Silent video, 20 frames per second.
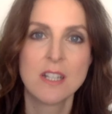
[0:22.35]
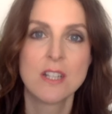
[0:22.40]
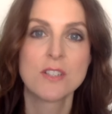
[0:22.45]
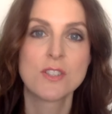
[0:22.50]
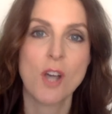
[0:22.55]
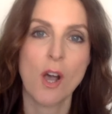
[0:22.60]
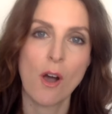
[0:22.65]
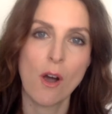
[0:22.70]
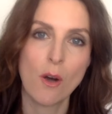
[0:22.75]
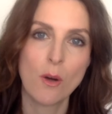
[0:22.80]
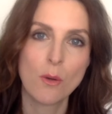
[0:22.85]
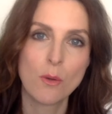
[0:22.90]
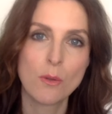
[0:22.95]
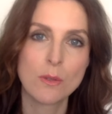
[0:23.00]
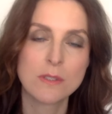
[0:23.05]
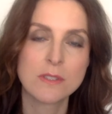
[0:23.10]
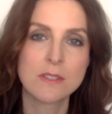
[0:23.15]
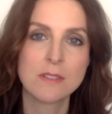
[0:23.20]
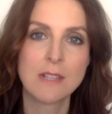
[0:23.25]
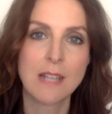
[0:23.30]
to
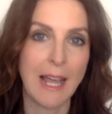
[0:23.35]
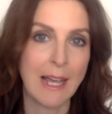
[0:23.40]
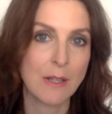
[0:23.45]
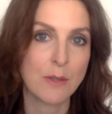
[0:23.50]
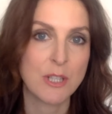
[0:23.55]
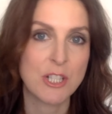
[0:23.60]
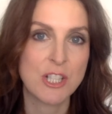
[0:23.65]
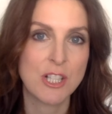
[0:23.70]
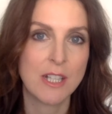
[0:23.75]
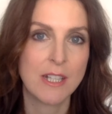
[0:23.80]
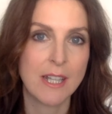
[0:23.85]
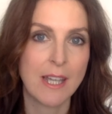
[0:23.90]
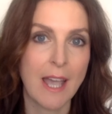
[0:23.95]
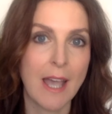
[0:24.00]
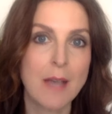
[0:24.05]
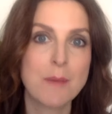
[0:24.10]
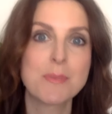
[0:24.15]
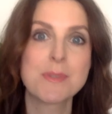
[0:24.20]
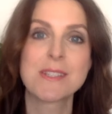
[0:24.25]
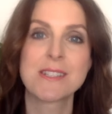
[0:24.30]
hold language learning
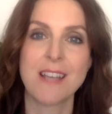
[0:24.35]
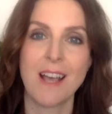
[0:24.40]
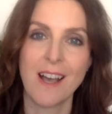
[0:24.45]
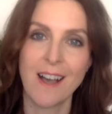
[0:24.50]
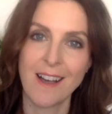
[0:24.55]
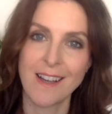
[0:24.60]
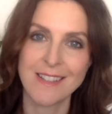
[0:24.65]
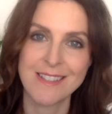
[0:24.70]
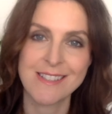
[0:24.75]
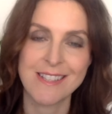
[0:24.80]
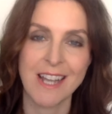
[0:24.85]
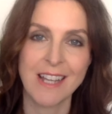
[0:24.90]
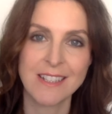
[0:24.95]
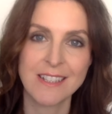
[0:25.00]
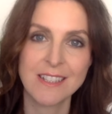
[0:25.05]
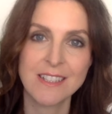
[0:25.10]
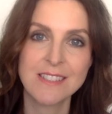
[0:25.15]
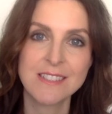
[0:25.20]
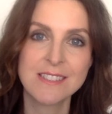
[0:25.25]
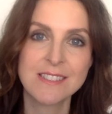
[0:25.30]
apps to high
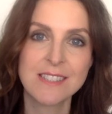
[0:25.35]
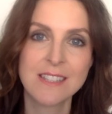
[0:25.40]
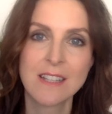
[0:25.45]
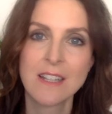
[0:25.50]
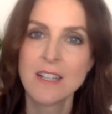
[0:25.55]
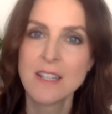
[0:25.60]
standards